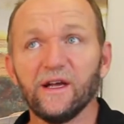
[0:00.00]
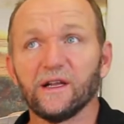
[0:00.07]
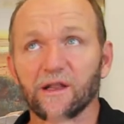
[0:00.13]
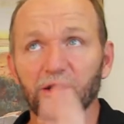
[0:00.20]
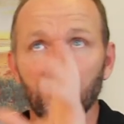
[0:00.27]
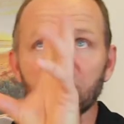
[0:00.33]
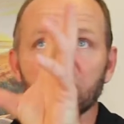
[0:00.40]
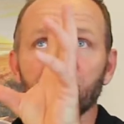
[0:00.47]

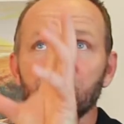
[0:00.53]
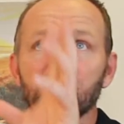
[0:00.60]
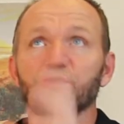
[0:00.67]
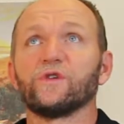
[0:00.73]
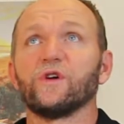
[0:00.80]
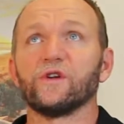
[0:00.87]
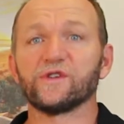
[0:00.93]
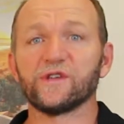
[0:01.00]
lost visual
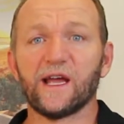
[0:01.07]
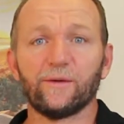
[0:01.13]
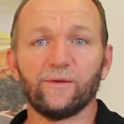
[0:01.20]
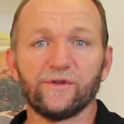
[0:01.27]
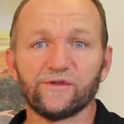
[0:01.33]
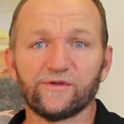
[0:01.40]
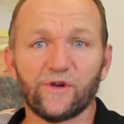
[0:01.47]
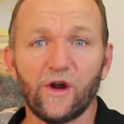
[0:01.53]
contact
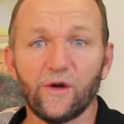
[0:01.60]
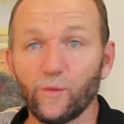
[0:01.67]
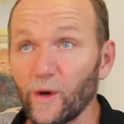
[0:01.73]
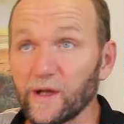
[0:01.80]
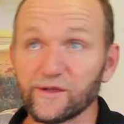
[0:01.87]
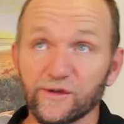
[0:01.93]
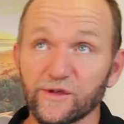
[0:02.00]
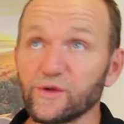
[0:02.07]
with the drone
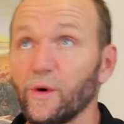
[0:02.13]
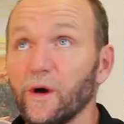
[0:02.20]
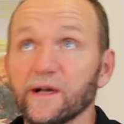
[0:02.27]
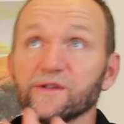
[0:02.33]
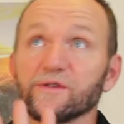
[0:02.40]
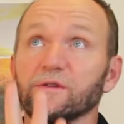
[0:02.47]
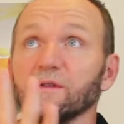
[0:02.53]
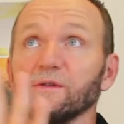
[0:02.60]
once or
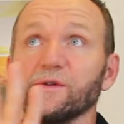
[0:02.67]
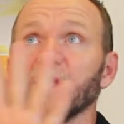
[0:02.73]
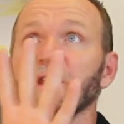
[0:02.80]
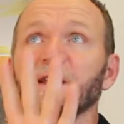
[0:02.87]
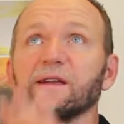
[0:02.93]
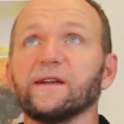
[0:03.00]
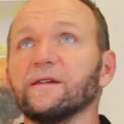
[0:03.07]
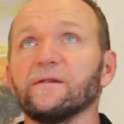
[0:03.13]
twice, sort of
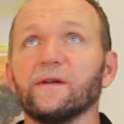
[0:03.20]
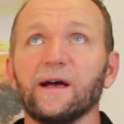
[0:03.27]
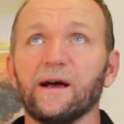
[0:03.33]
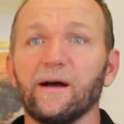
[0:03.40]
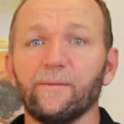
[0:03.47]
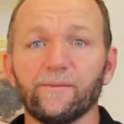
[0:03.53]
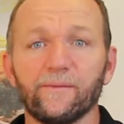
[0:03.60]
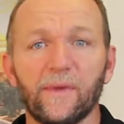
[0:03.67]
looking at it,
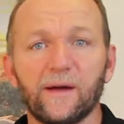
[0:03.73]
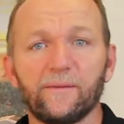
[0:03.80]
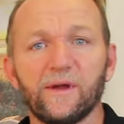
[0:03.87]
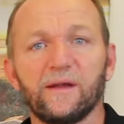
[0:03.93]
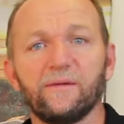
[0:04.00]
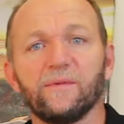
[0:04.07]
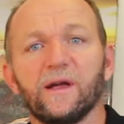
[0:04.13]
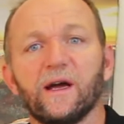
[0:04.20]

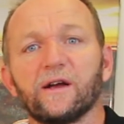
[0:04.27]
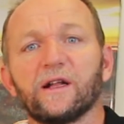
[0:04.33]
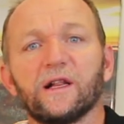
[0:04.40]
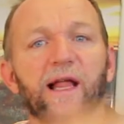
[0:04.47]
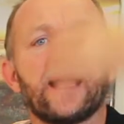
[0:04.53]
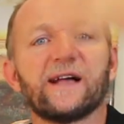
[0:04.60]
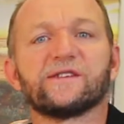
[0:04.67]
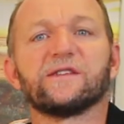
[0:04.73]
maybe, you know,
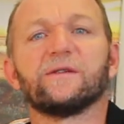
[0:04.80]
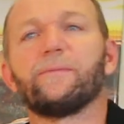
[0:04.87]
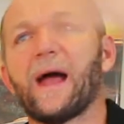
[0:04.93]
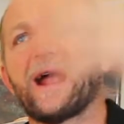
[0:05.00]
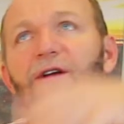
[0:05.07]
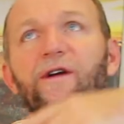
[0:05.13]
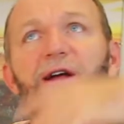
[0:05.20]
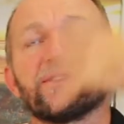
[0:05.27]
clouds in the
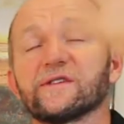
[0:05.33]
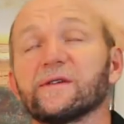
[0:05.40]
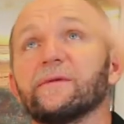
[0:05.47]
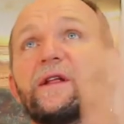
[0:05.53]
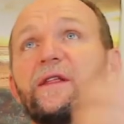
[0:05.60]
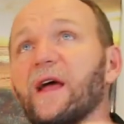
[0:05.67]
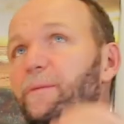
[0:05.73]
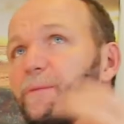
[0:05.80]
background or
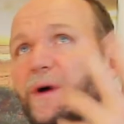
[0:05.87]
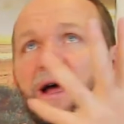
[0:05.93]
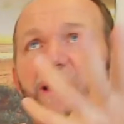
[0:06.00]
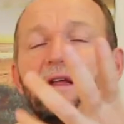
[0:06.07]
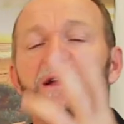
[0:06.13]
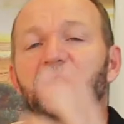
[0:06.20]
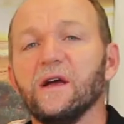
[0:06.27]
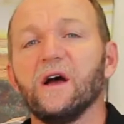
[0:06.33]
something like that,
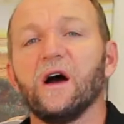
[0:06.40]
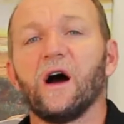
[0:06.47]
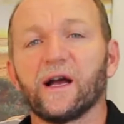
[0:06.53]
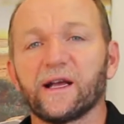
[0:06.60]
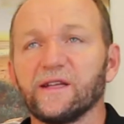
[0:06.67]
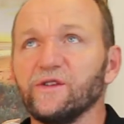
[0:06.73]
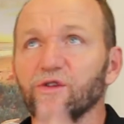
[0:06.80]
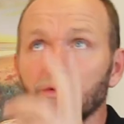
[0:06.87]
but I
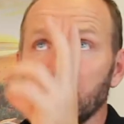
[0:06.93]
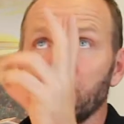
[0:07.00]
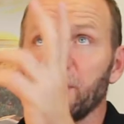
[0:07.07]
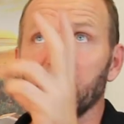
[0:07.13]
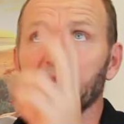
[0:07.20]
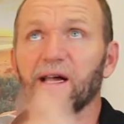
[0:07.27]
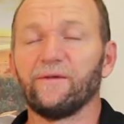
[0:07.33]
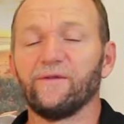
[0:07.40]
can normally
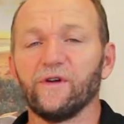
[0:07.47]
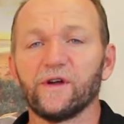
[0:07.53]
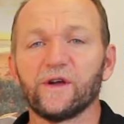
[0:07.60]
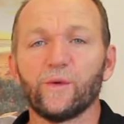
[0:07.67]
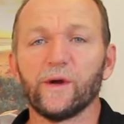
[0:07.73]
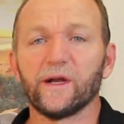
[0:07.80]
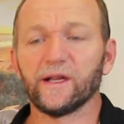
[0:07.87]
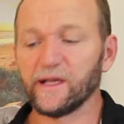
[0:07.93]
pick it up very
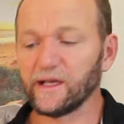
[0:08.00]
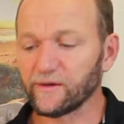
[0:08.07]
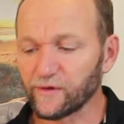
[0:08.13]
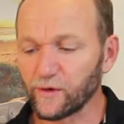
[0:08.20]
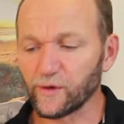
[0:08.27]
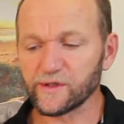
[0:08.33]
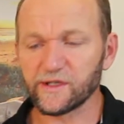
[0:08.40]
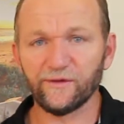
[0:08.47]
quickly. And of
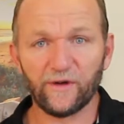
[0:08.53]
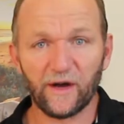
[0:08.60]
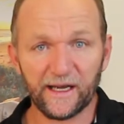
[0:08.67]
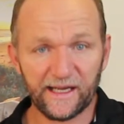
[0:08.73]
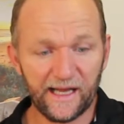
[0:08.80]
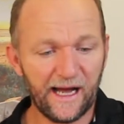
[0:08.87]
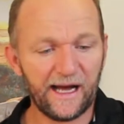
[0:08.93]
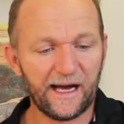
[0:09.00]
course, if I
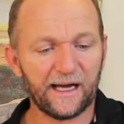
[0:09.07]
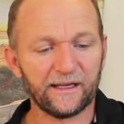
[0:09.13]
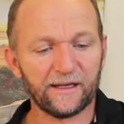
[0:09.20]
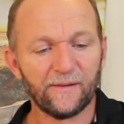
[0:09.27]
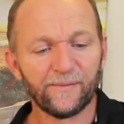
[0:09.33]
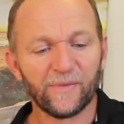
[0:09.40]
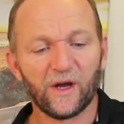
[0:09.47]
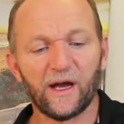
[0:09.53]
can't,
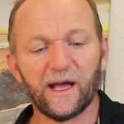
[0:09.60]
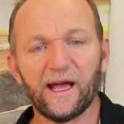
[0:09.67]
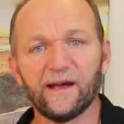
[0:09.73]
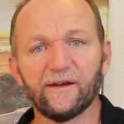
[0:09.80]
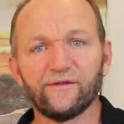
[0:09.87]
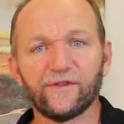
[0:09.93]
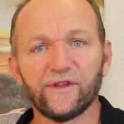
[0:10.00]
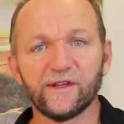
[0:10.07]
I
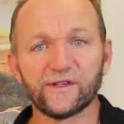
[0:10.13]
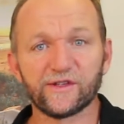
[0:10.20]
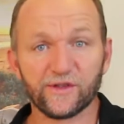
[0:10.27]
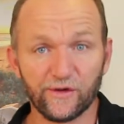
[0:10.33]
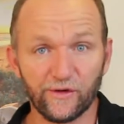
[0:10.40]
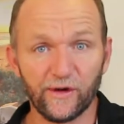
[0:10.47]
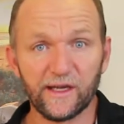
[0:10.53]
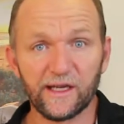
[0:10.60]
have the
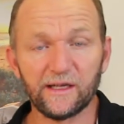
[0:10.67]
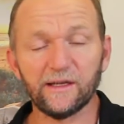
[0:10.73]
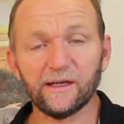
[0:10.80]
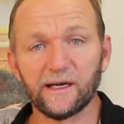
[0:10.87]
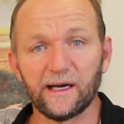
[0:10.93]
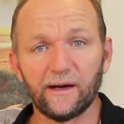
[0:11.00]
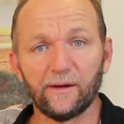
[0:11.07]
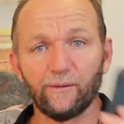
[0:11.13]
screen
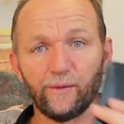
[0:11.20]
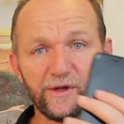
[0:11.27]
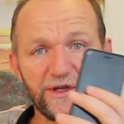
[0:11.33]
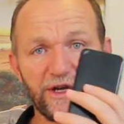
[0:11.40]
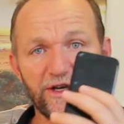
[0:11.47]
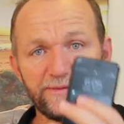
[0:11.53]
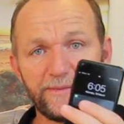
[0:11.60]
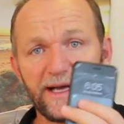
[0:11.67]
which
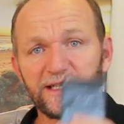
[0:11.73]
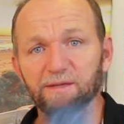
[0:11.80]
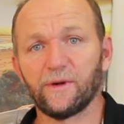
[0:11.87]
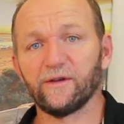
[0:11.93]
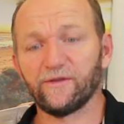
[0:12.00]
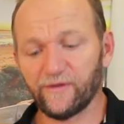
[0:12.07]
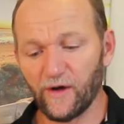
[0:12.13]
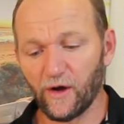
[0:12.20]
goes back to
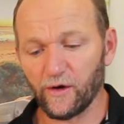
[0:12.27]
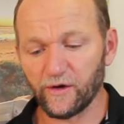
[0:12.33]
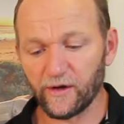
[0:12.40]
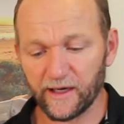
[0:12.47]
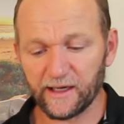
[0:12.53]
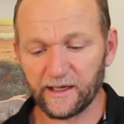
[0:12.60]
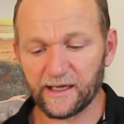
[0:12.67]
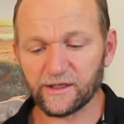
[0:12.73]
my phone.
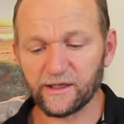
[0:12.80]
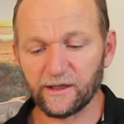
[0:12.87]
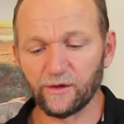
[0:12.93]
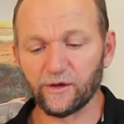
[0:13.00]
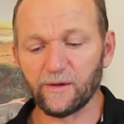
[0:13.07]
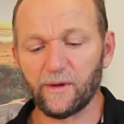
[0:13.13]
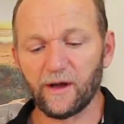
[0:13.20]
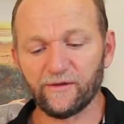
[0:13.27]
I can actually
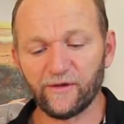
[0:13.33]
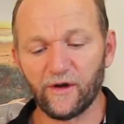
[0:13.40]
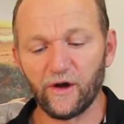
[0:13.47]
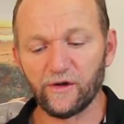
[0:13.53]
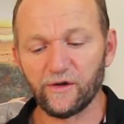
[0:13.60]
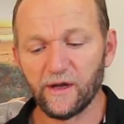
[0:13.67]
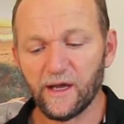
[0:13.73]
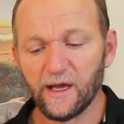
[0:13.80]
look at my
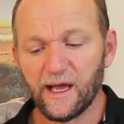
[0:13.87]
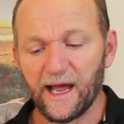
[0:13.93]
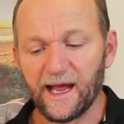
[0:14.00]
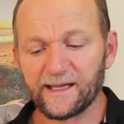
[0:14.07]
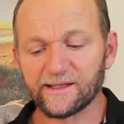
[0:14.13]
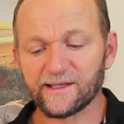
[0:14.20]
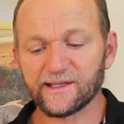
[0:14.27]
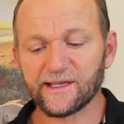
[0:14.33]
phone
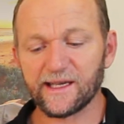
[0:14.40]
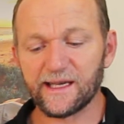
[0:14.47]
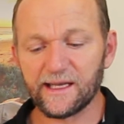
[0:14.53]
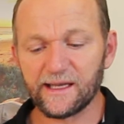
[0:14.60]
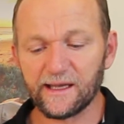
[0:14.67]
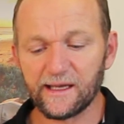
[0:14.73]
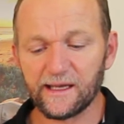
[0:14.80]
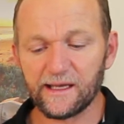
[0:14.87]
and
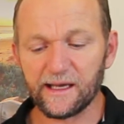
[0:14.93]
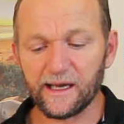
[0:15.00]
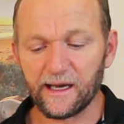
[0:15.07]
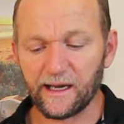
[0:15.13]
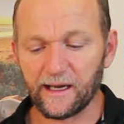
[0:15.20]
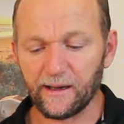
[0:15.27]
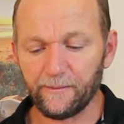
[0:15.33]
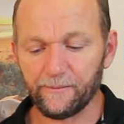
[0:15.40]
see
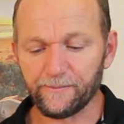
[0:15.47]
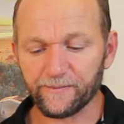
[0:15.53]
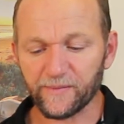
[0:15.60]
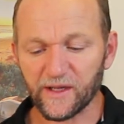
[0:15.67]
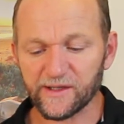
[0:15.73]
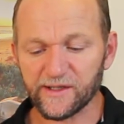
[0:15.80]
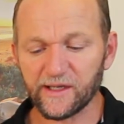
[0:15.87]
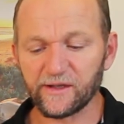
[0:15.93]

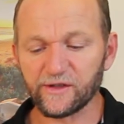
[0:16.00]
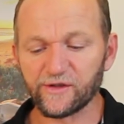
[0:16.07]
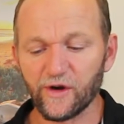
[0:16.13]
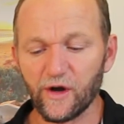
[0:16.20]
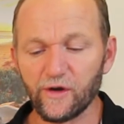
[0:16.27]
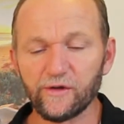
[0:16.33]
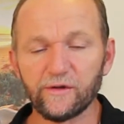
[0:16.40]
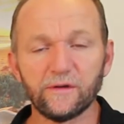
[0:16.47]
the
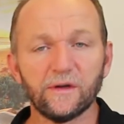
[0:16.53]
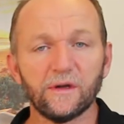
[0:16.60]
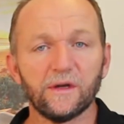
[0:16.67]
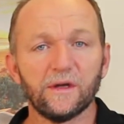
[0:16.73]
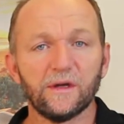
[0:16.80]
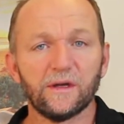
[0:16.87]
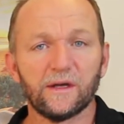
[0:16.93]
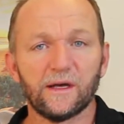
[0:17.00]
drone,
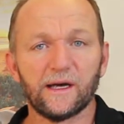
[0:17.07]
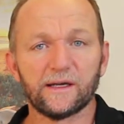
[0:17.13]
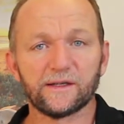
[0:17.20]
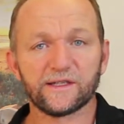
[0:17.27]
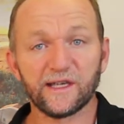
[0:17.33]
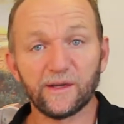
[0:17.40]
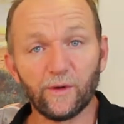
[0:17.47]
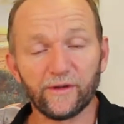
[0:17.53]

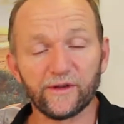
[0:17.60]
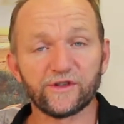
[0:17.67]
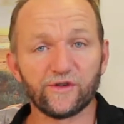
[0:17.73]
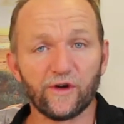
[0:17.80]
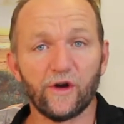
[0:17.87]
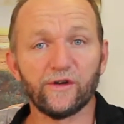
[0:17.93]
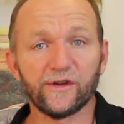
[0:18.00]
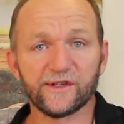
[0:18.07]
see what the
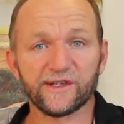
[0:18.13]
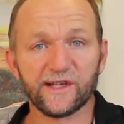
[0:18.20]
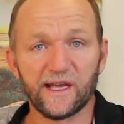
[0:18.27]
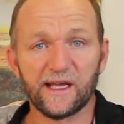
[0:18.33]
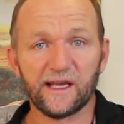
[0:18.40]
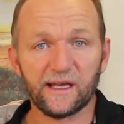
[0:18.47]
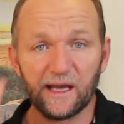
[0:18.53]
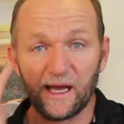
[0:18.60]
drone is
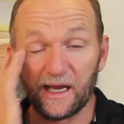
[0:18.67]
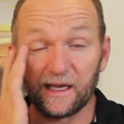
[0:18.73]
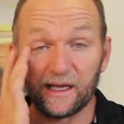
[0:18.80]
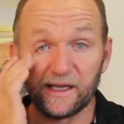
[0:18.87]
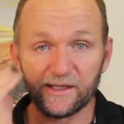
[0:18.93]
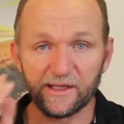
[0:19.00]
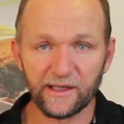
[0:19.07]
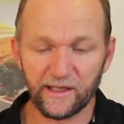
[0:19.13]
seeing, and
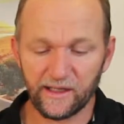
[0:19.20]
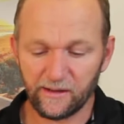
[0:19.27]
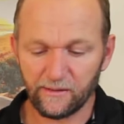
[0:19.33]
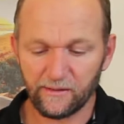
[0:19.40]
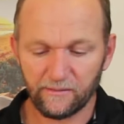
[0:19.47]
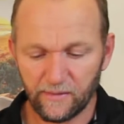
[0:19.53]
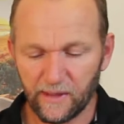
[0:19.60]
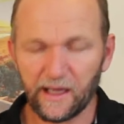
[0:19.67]
easily
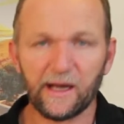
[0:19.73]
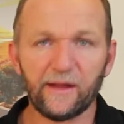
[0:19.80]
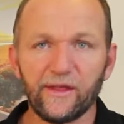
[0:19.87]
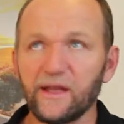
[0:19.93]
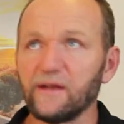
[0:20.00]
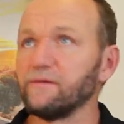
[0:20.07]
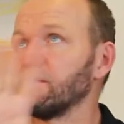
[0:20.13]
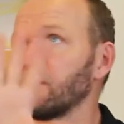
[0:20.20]

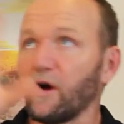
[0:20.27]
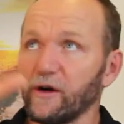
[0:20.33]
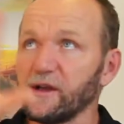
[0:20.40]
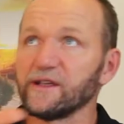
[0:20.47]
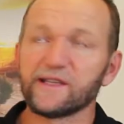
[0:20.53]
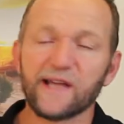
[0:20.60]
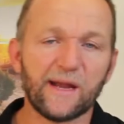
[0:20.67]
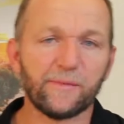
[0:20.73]
then
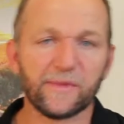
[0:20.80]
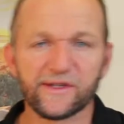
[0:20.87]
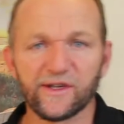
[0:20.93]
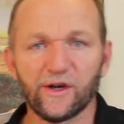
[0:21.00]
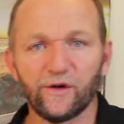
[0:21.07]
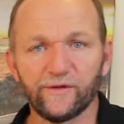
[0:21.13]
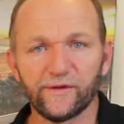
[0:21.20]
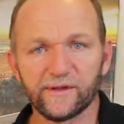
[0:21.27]
orientate
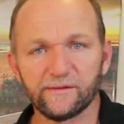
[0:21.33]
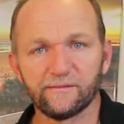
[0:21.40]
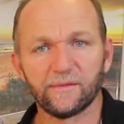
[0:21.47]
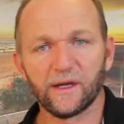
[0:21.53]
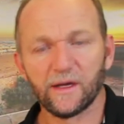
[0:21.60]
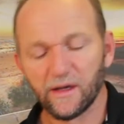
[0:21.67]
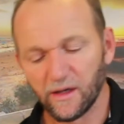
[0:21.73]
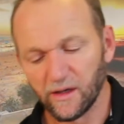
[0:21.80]
myself and
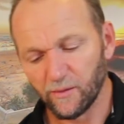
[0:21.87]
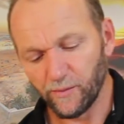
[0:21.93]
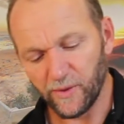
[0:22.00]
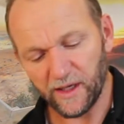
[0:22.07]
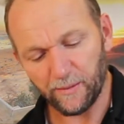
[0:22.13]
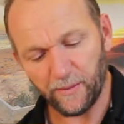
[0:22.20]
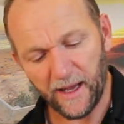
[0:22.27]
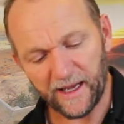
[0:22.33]

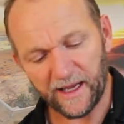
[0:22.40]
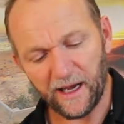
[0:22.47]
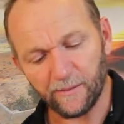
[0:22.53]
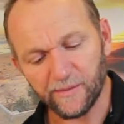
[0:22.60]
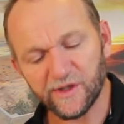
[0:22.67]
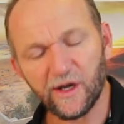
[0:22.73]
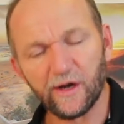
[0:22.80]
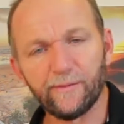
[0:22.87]
pick it back
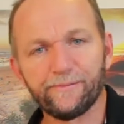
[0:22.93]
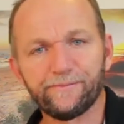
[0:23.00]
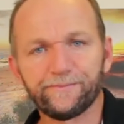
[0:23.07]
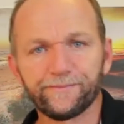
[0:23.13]
up. So